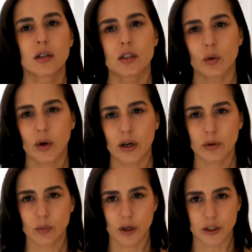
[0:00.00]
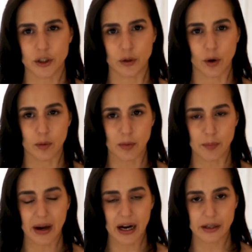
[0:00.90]
So what I would want to do on my
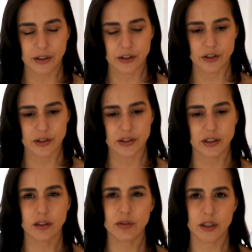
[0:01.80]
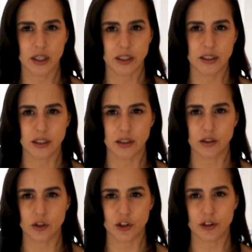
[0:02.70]
pattern to see if the 19
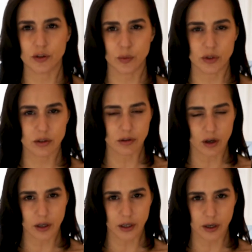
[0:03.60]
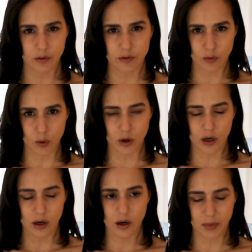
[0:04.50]
inches was long enough
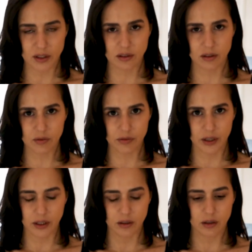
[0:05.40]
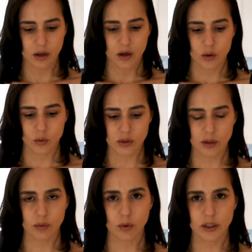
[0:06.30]
for my sleeve length was I
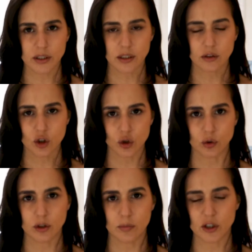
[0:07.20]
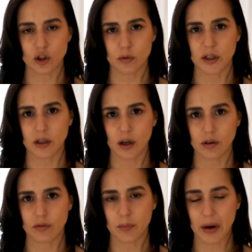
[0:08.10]
would want to take the shoulder measurement
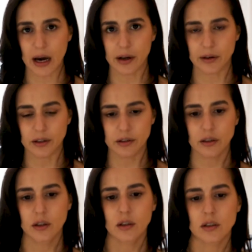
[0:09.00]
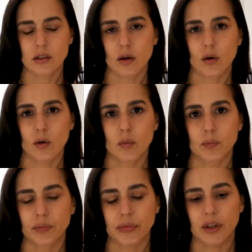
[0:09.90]
of the pattern. So
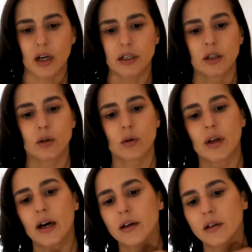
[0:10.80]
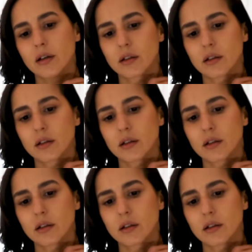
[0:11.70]
I know that